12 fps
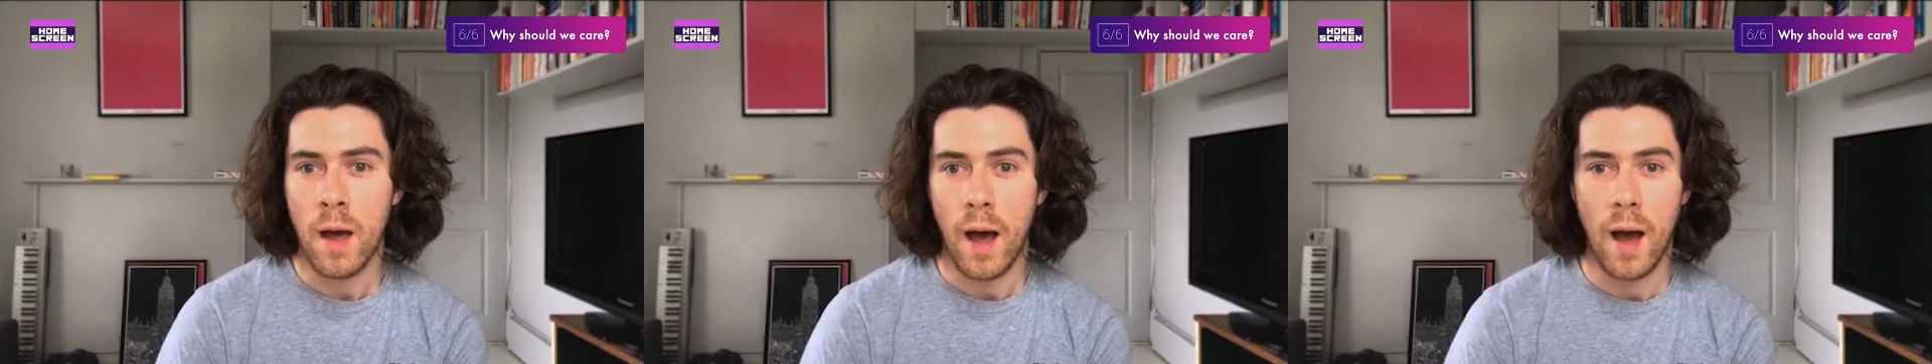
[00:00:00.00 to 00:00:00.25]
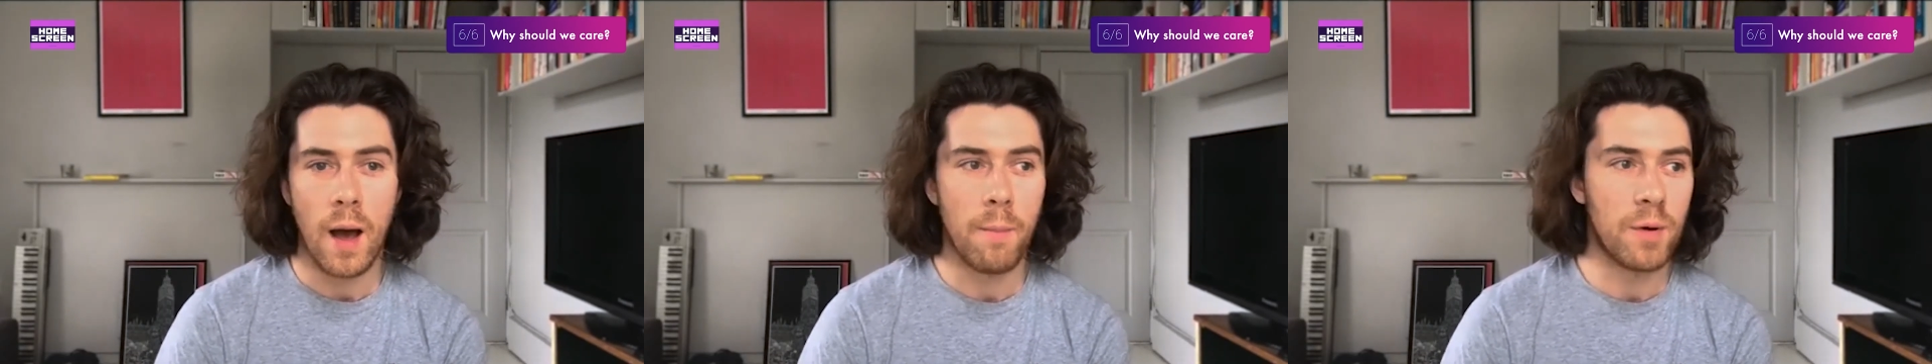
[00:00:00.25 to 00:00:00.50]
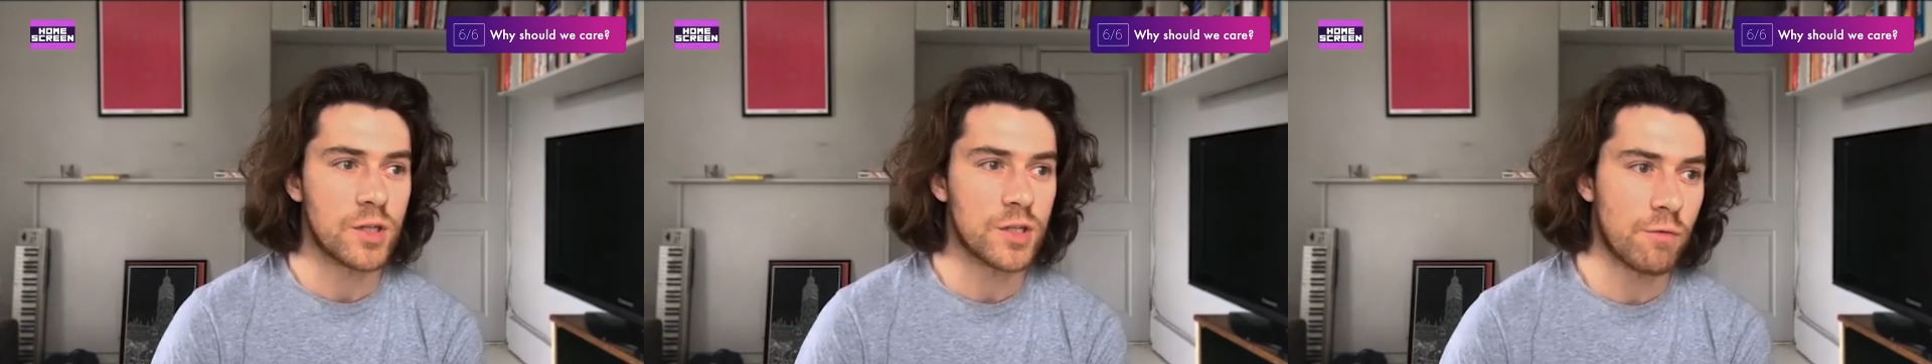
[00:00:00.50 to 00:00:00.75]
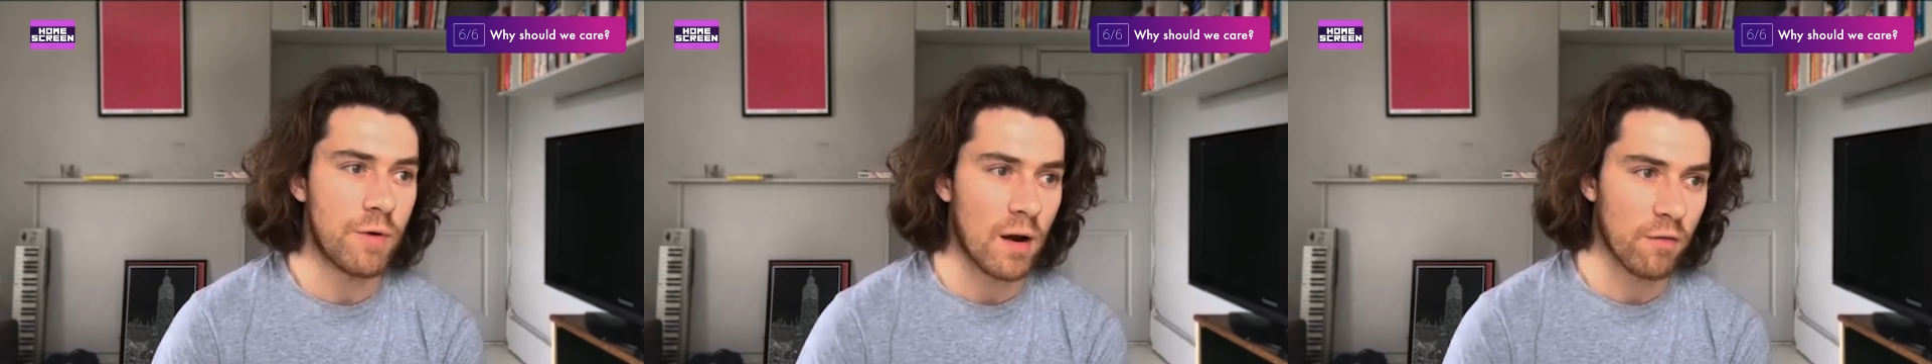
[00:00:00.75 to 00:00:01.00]
But just
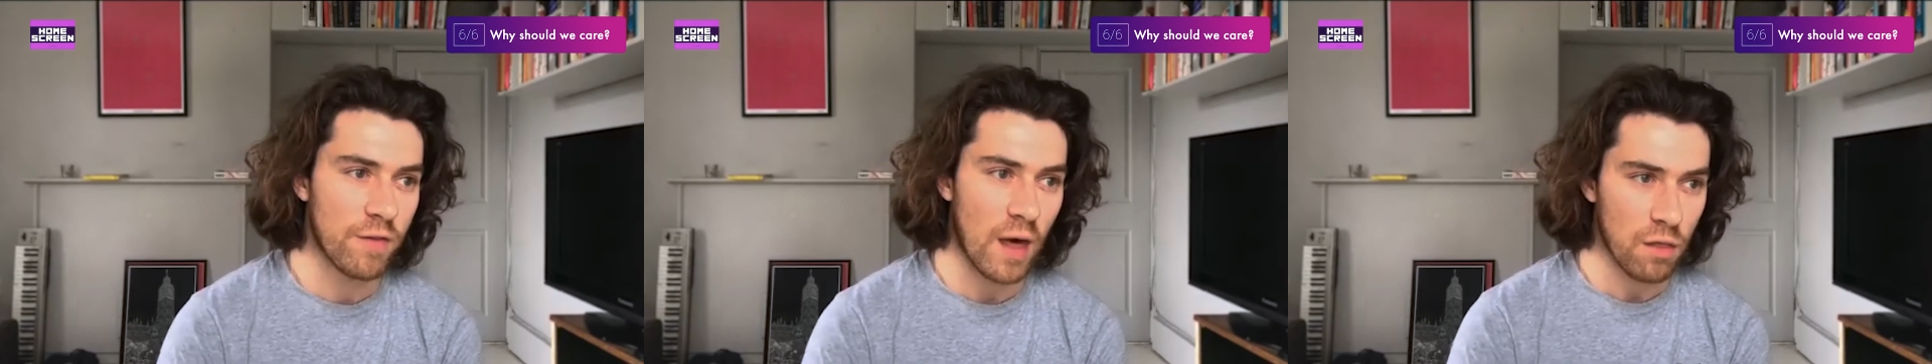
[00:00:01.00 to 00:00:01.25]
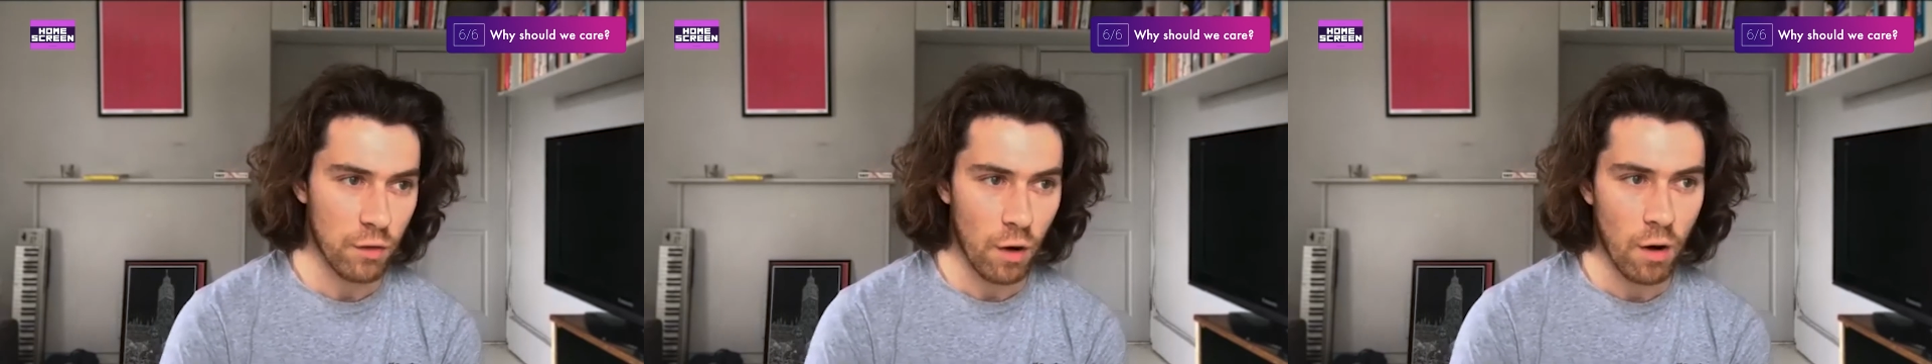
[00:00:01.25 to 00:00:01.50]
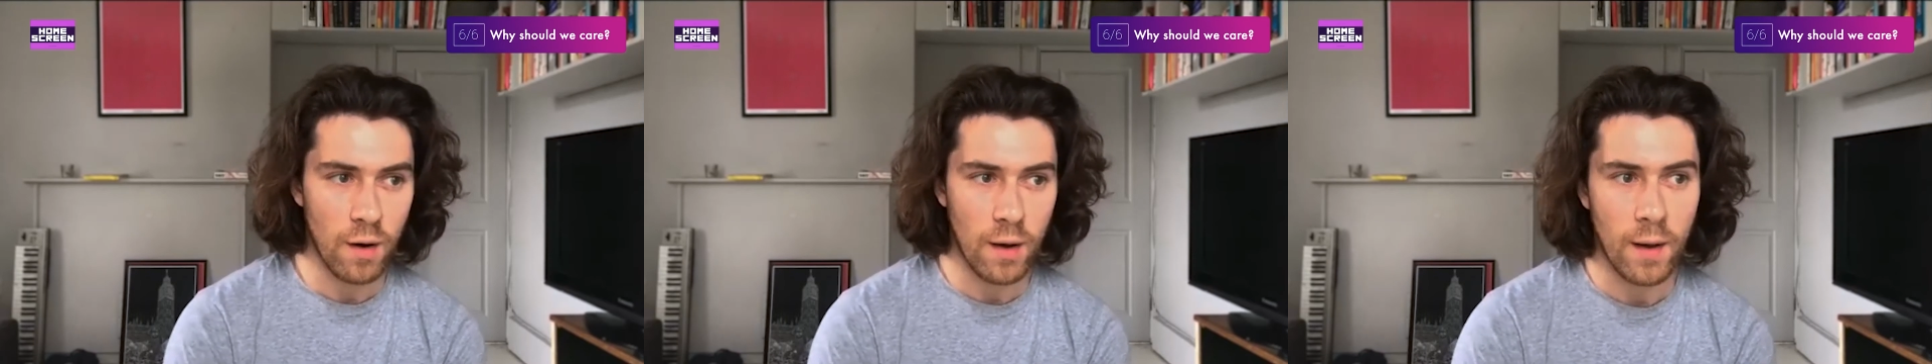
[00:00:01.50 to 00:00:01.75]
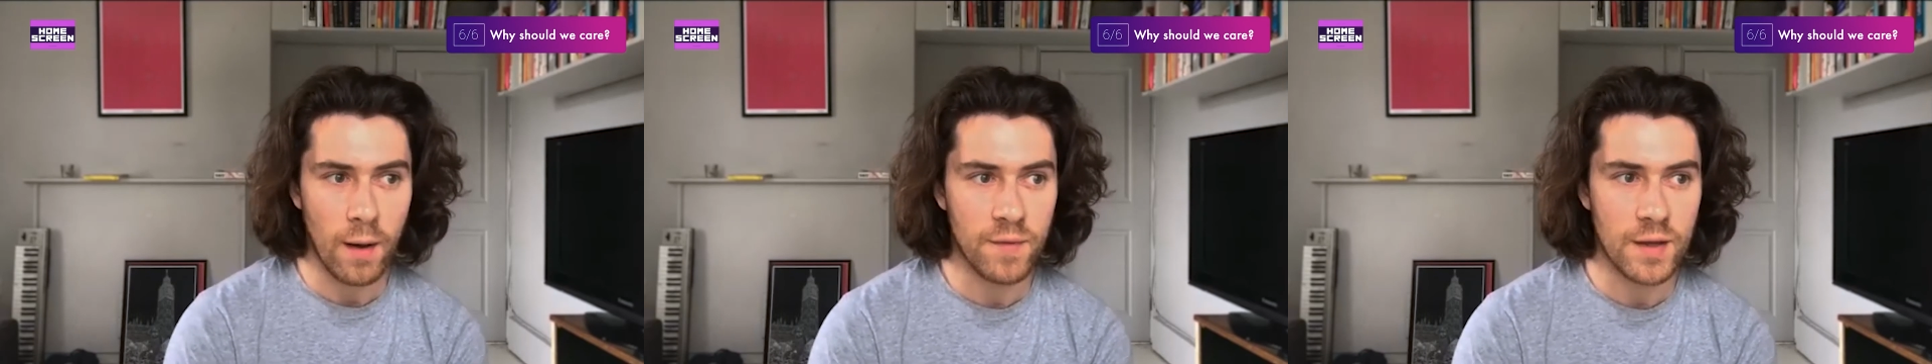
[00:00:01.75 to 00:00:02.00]
to round up that thought,
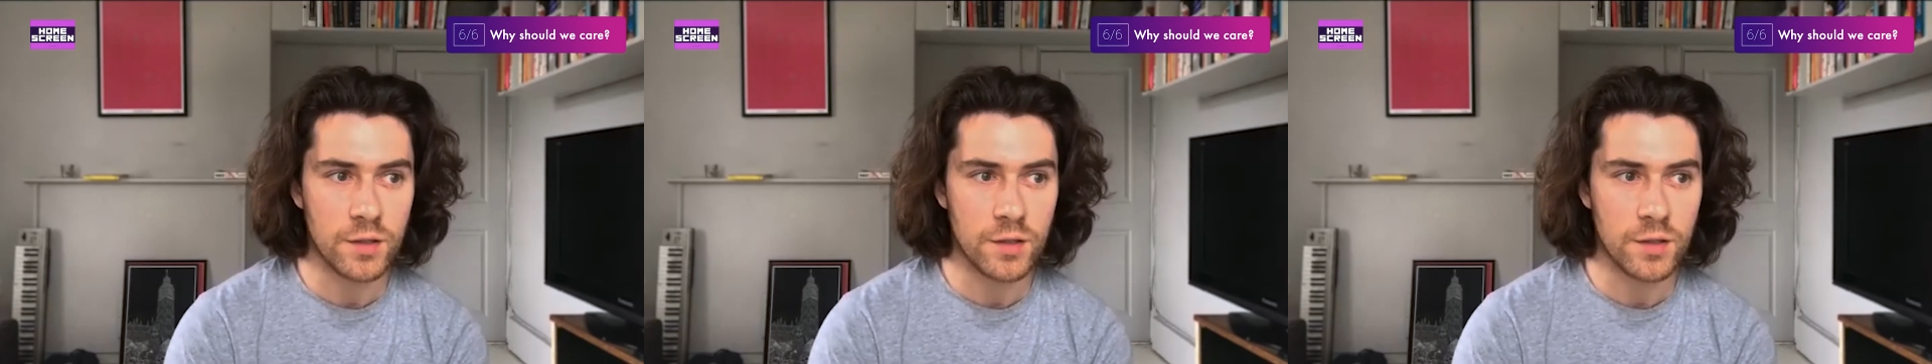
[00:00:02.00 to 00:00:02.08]
the